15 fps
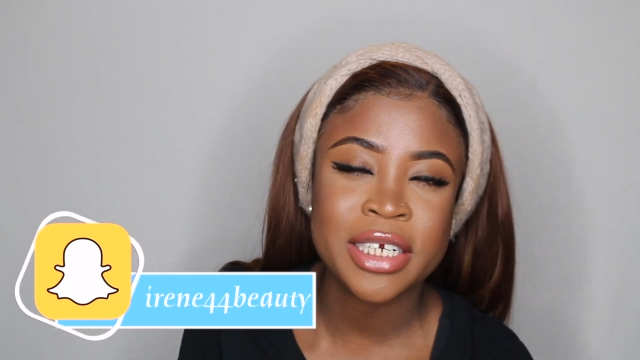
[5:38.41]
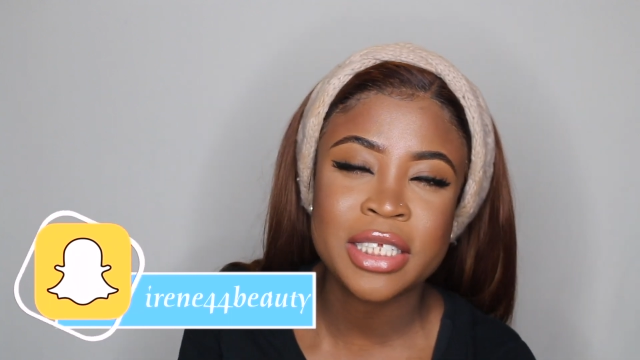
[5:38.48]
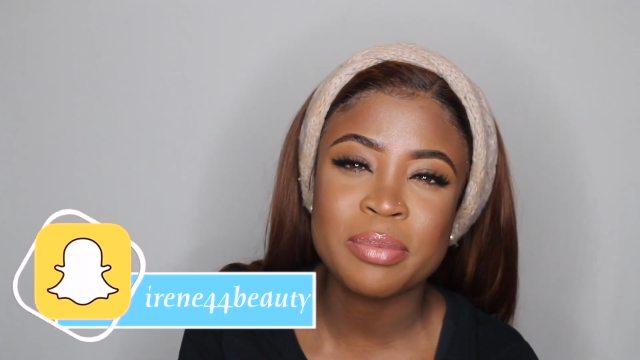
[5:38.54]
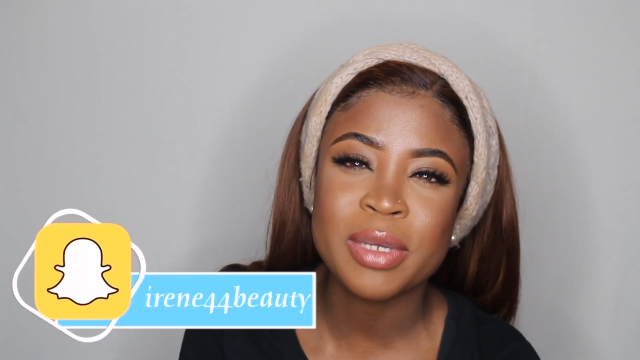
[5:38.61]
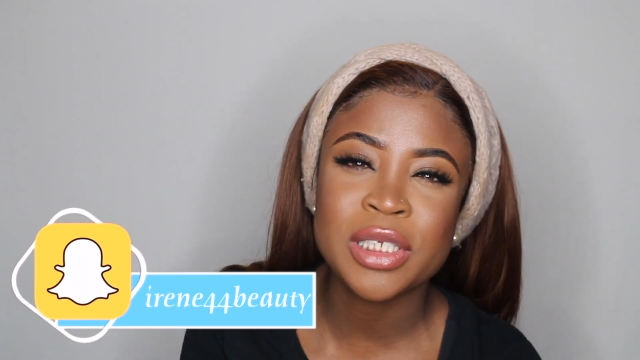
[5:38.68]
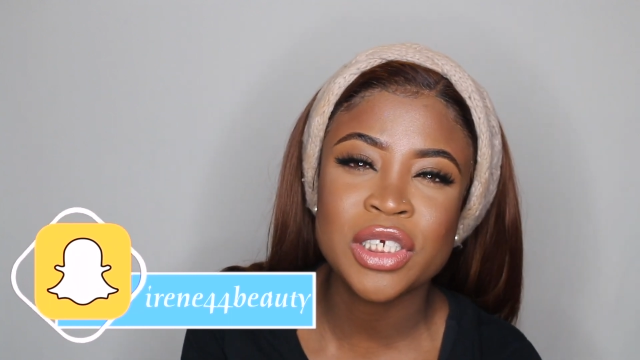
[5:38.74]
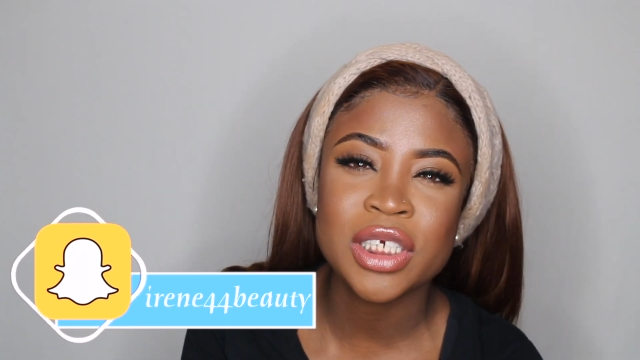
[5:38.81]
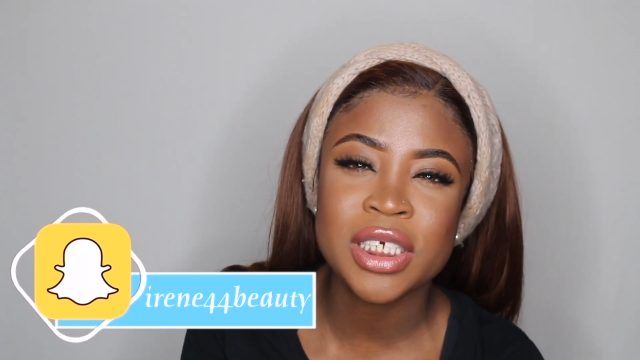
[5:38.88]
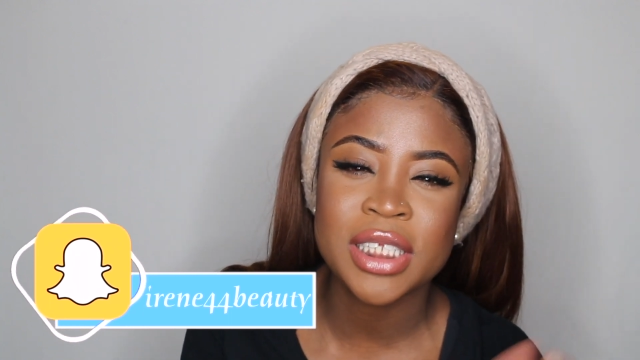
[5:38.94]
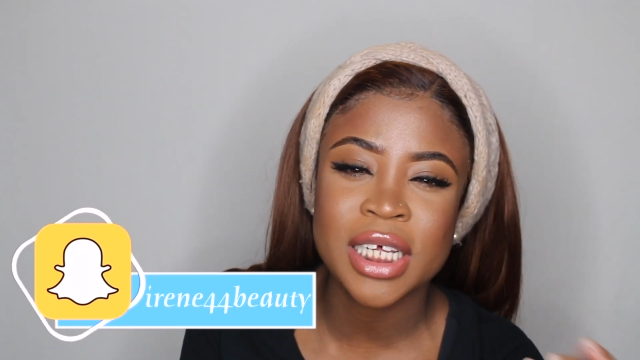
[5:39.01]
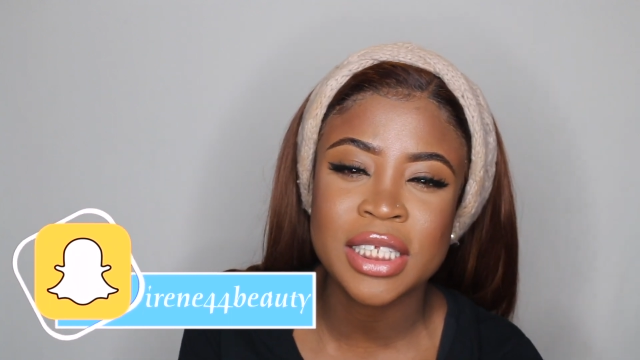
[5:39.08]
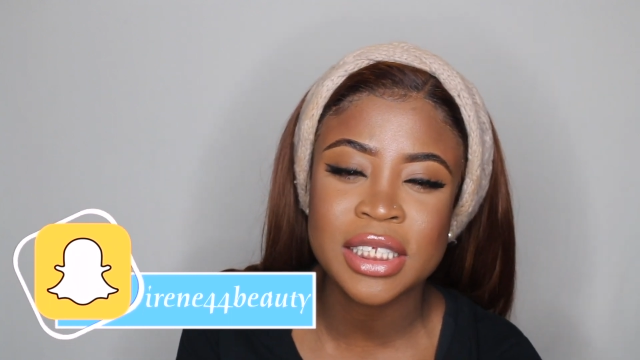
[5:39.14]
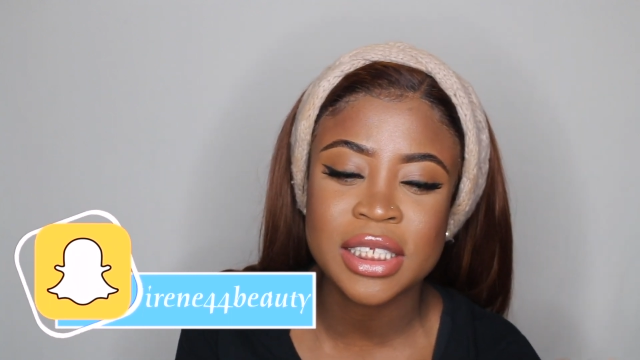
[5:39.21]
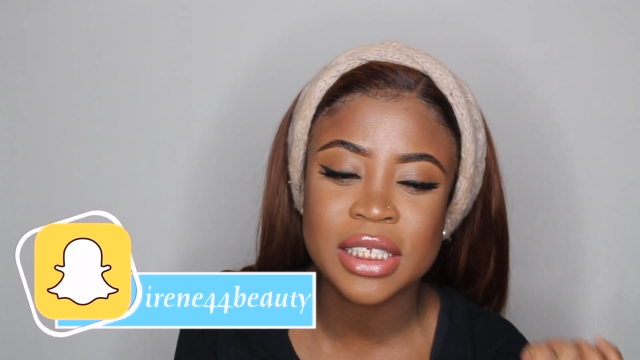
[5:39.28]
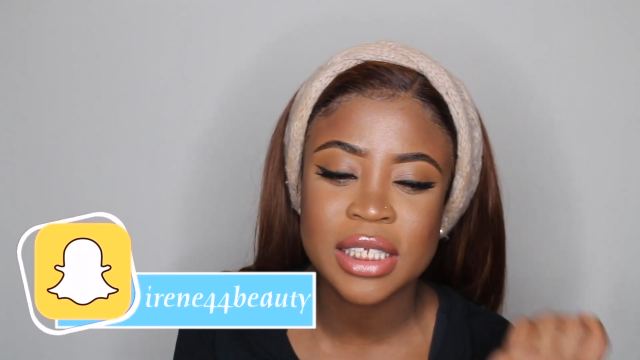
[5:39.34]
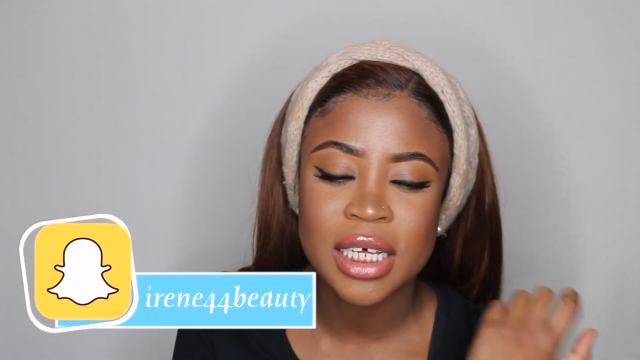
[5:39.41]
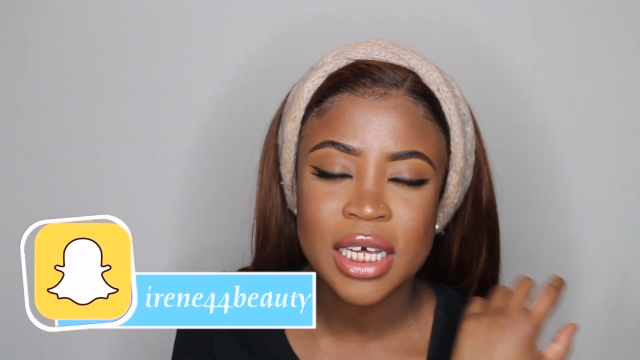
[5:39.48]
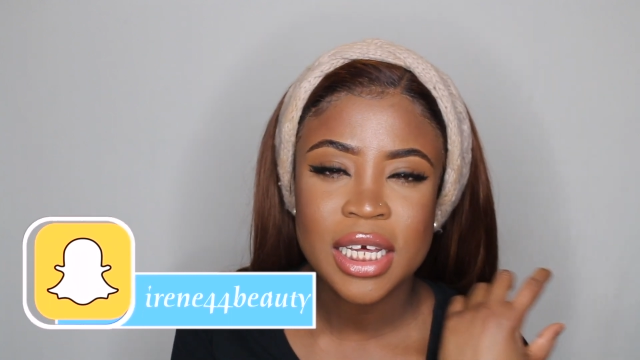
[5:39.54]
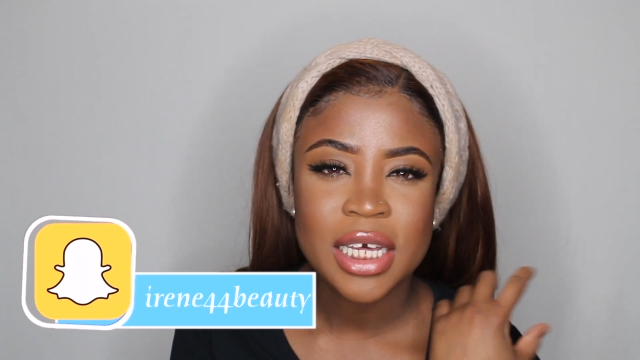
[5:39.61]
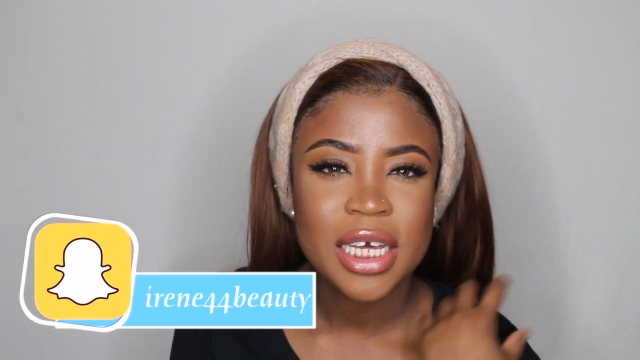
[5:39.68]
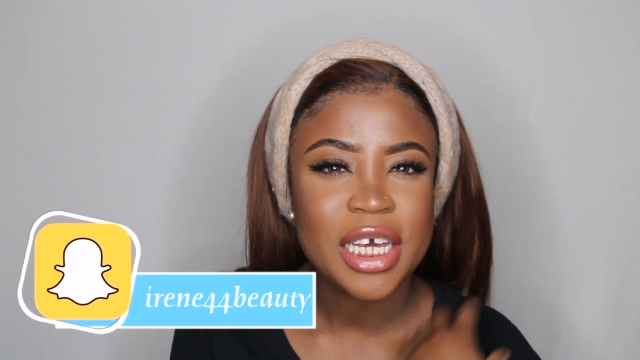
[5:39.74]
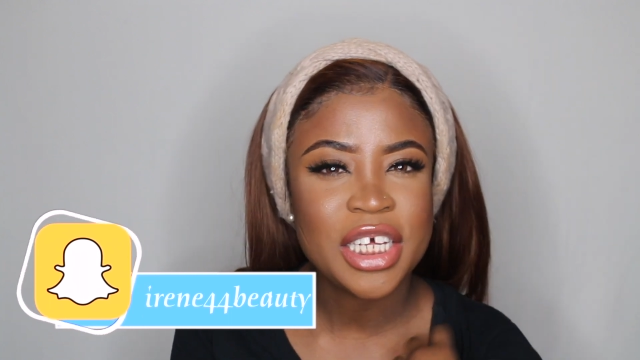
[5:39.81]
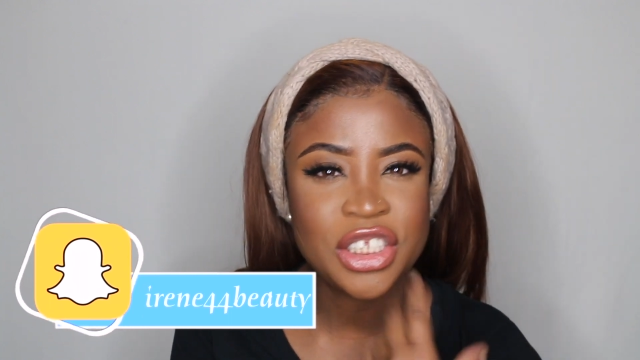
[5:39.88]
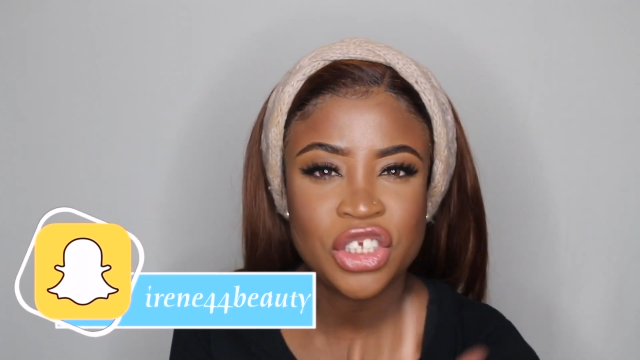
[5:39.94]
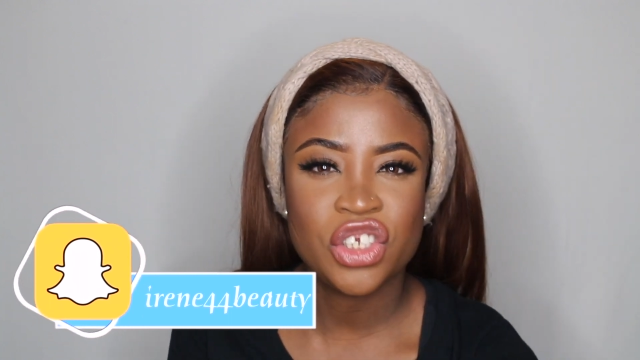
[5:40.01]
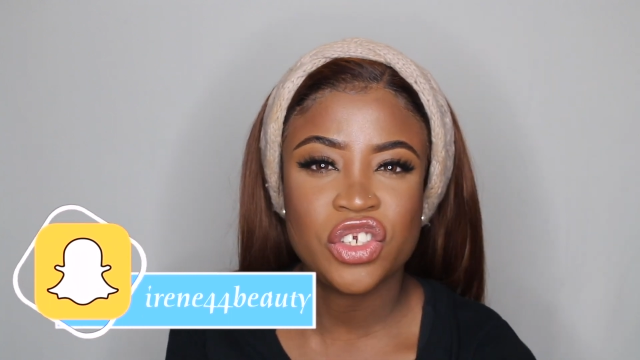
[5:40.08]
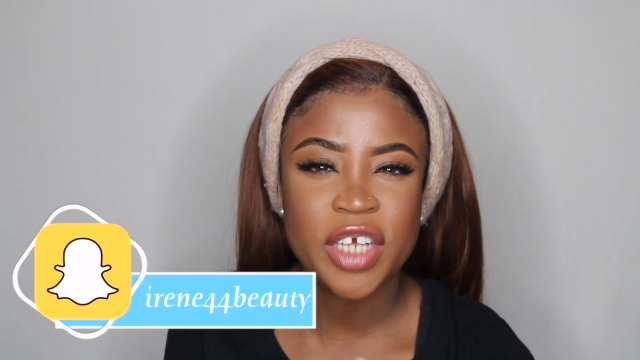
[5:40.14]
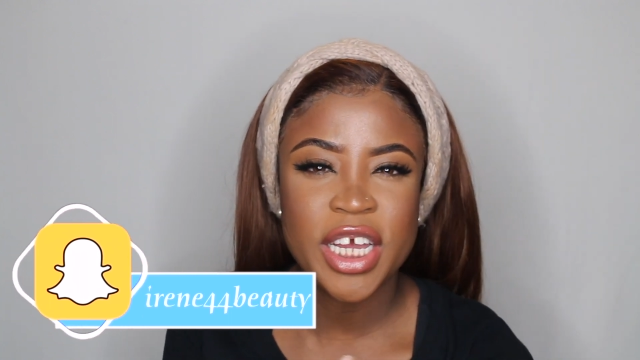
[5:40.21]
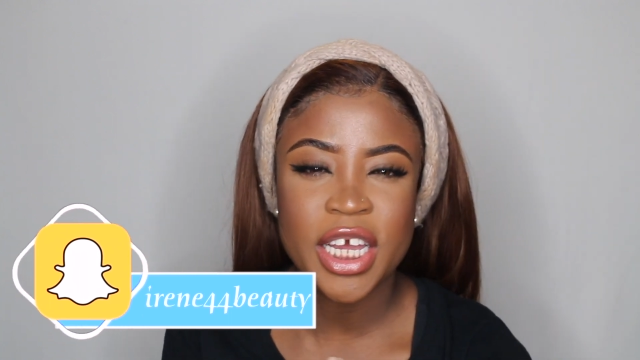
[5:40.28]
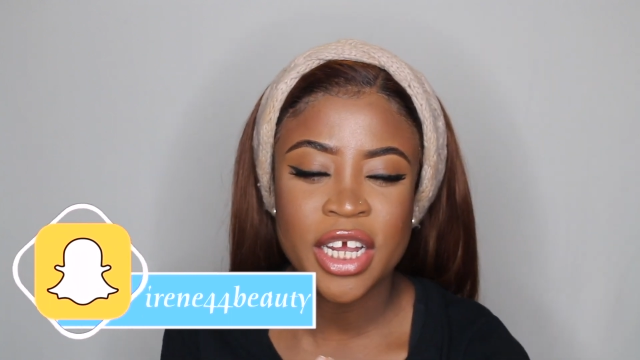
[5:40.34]
especially since it's
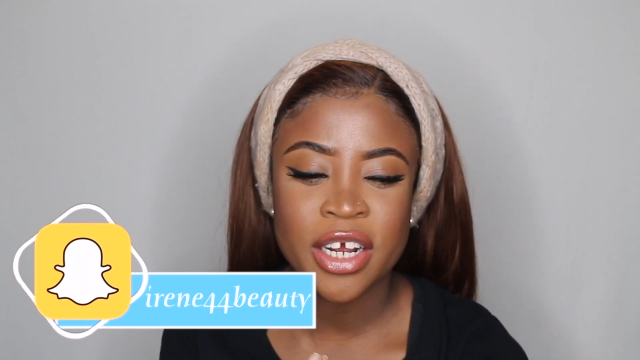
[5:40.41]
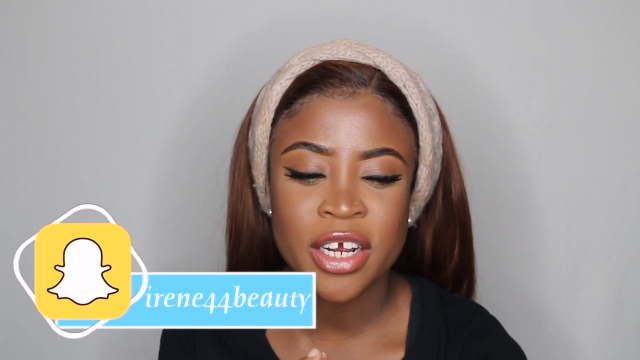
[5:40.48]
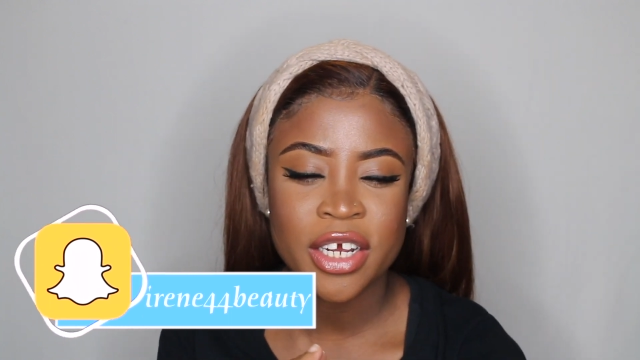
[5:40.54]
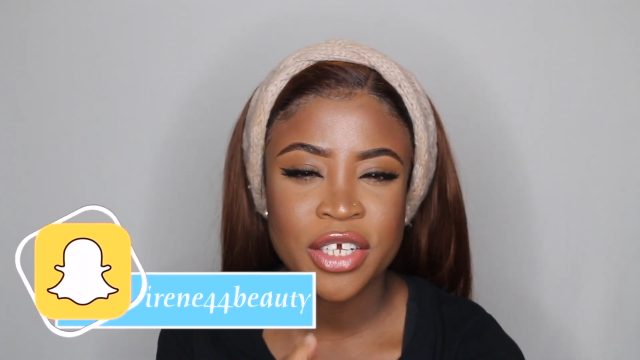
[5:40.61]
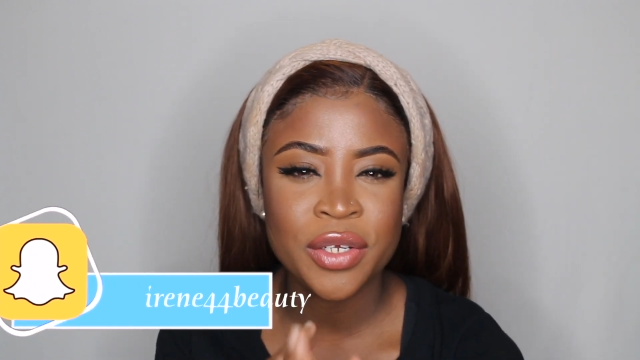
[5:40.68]
straight hair.